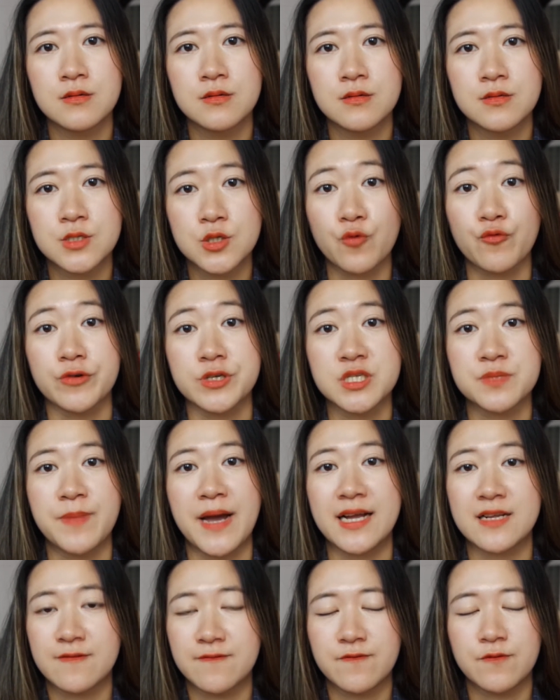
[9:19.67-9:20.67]
so
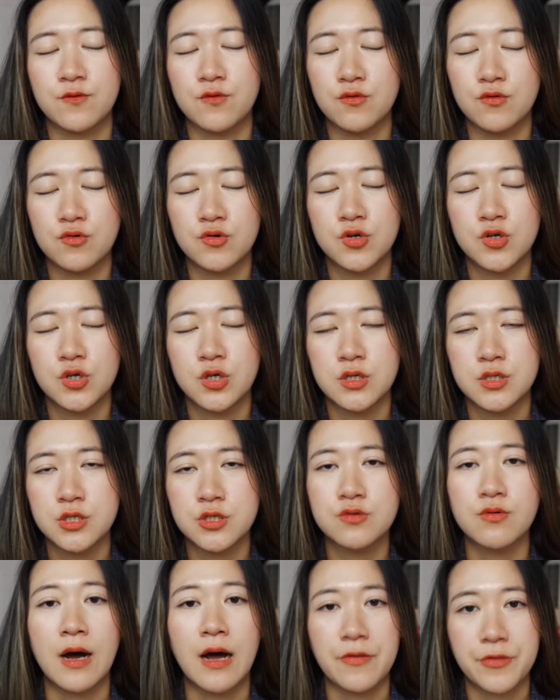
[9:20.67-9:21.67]
respectful
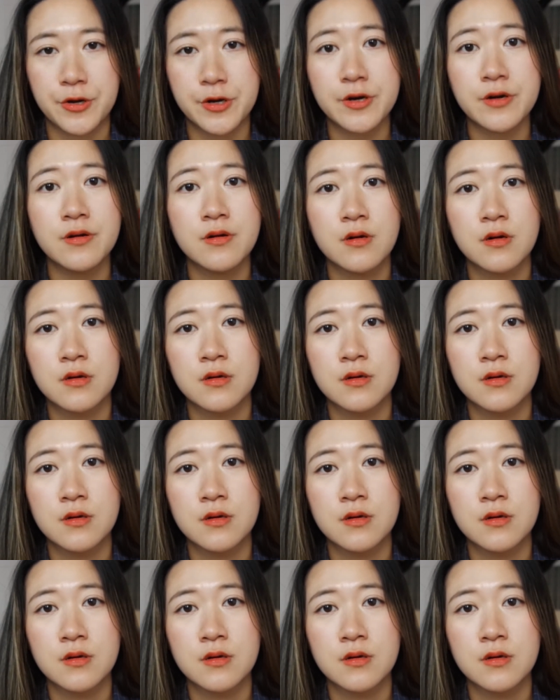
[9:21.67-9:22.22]
to other